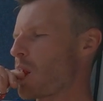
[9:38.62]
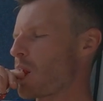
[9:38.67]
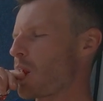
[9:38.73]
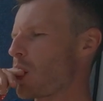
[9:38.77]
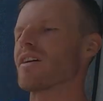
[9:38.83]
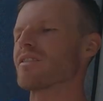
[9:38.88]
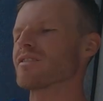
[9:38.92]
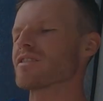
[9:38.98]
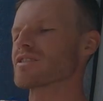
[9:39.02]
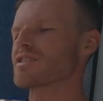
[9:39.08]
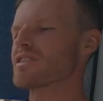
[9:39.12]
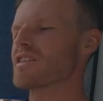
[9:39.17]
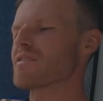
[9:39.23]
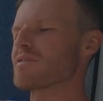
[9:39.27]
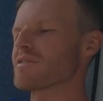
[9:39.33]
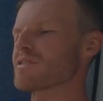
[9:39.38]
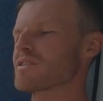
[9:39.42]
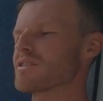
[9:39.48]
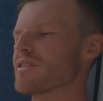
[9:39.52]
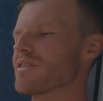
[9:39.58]
But on the
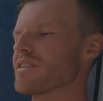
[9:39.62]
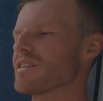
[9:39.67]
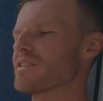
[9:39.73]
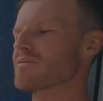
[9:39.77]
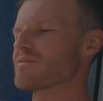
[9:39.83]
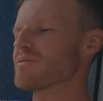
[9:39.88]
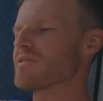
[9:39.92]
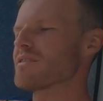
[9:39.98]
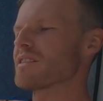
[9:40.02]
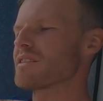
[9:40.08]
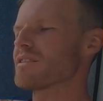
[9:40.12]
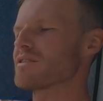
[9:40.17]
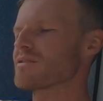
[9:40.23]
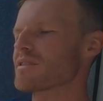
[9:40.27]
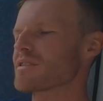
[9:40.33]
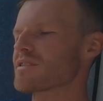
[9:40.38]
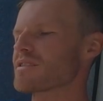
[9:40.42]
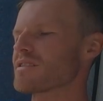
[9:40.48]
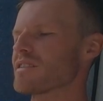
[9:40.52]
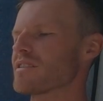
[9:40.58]
serious note, it's really
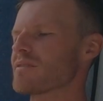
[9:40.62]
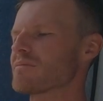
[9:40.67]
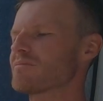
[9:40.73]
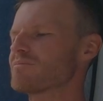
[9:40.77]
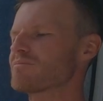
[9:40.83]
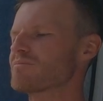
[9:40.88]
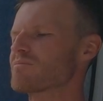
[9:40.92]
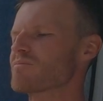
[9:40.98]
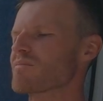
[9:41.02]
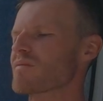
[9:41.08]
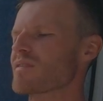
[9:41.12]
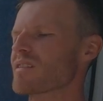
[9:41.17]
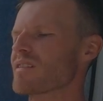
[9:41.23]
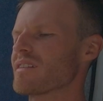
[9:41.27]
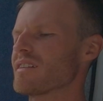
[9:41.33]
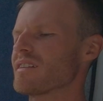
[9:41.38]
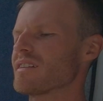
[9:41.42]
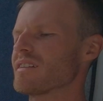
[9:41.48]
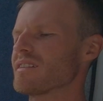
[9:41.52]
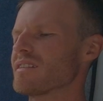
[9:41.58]
interesting,
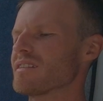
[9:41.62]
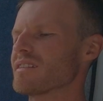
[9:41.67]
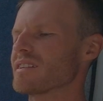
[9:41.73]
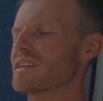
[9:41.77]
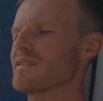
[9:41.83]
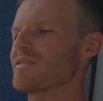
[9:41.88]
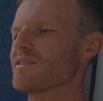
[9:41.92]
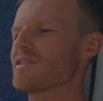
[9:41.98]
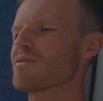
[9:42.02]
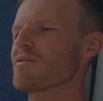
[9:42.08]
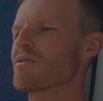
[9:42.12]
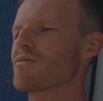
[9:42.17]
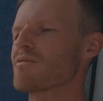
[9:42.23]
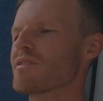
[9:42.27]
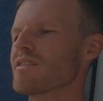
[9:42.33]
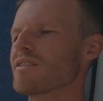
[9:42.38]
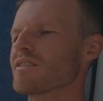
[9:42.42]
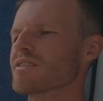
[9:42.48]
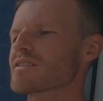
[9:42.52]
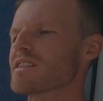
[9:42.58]
giving you a
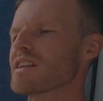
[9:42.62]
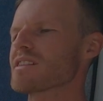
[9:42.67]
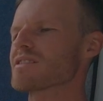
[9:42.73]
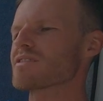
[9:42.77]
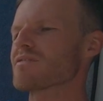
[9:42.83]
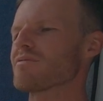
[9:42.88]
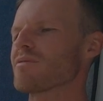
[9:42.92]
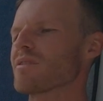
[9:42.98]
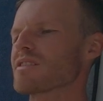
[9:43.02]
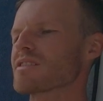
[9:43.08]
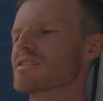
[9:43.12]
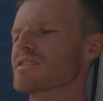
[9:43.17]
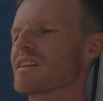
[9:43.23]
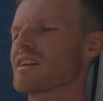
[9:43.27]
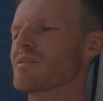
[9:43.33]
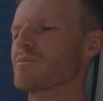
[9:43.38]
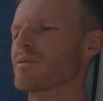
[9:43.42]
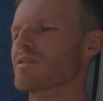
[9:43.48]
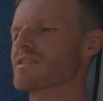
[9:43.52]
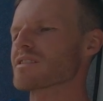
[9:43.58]
real sense of what it's
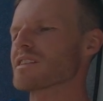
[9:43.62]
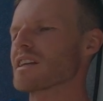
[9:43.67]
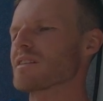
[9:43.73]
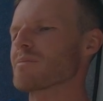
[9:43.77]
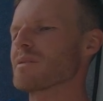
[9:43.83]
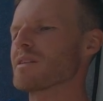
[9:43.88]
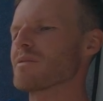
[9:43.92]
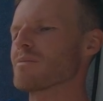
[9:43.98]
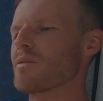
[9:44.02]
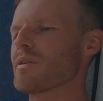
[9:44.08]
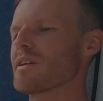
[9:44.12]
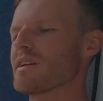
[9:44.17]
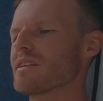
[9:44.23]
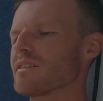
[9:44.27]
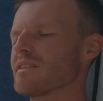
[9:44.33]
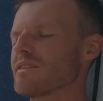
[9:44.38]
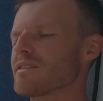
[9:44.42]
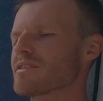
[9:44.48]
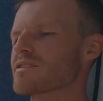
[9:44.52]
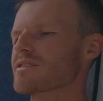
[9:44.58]
like being
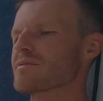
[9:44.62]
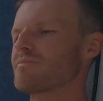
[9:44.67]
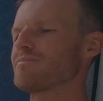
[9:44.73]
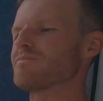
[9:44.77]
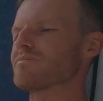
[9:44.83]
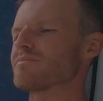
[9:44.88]
weightless.